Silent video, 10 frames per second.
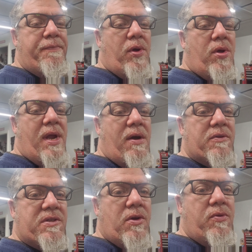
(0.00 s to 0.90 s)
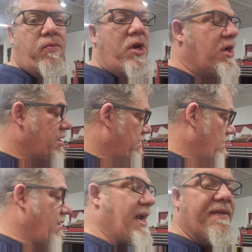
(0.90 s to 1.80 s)
you pull it out, so you
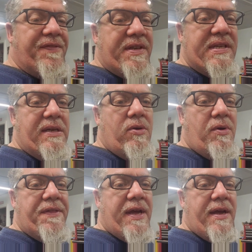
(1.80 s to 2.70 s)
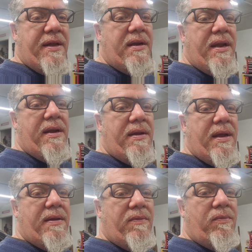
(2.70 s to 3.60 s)
don't have to deal with that
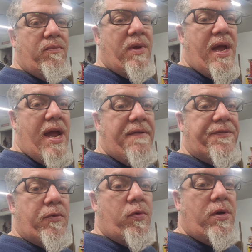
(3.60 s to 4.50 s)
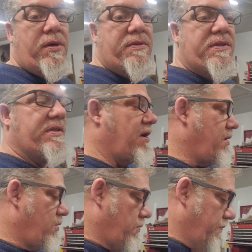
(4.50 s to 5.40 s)
afterwards.
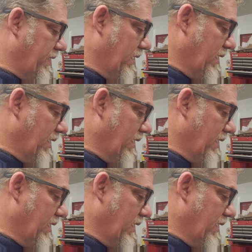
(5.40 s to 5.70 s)
So